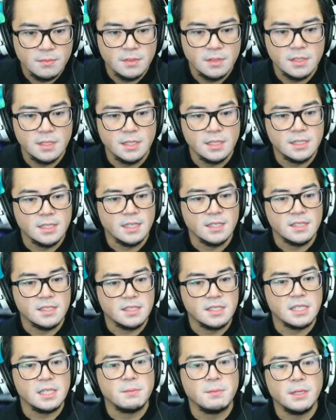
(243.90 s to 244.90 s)
It says
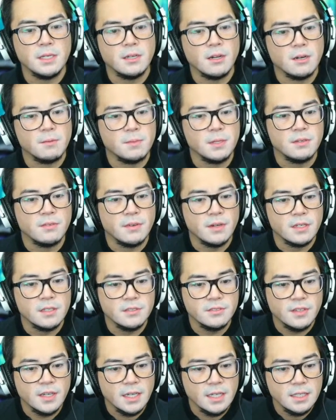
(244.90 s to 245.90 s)
CBRB
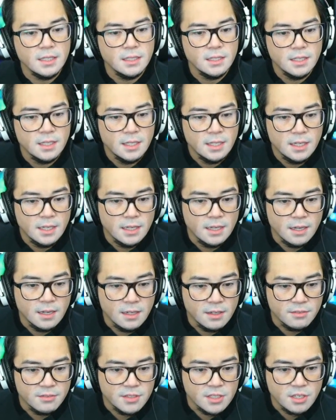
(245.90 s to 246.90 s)
verified,
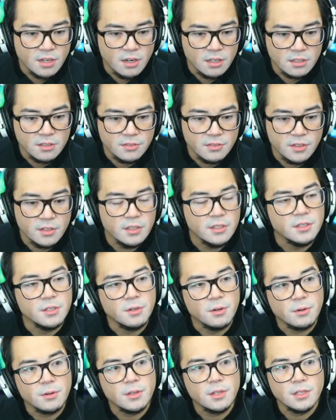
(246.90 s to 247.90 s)
photographer in
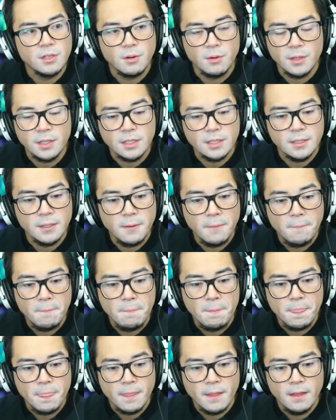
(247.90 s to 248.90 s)
North York.
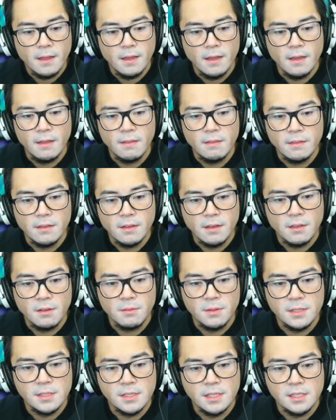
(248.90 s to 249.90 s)
And the other
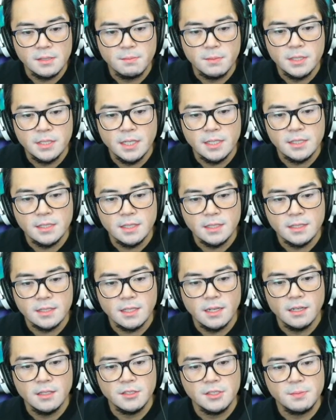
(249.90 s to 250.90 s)
one says Majestics
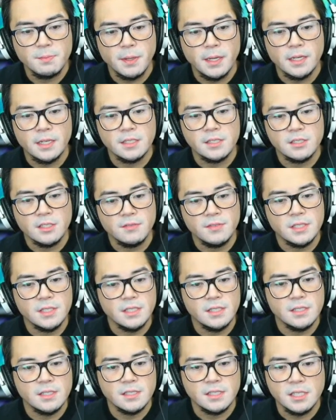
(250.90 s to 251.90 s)
Colors Painting
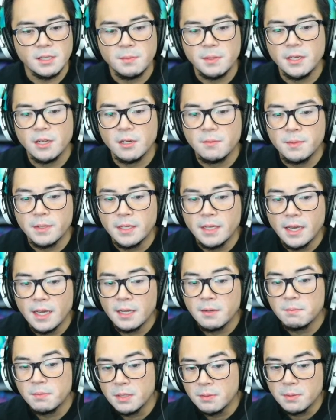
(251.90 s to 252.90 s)
Services, CBRB
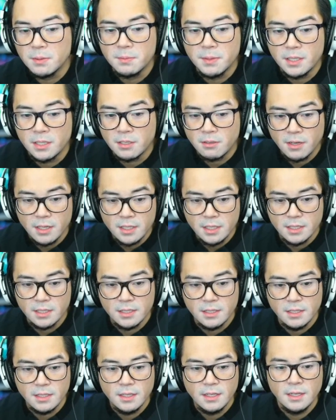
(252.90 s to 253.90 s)
and BBB
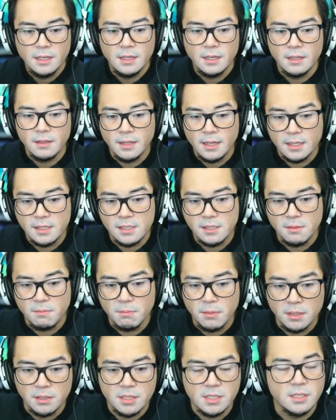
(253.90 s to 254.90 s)
accredited, and that's in
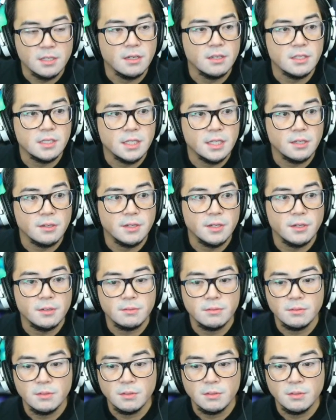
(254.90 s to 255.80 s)
Milton, Ontario.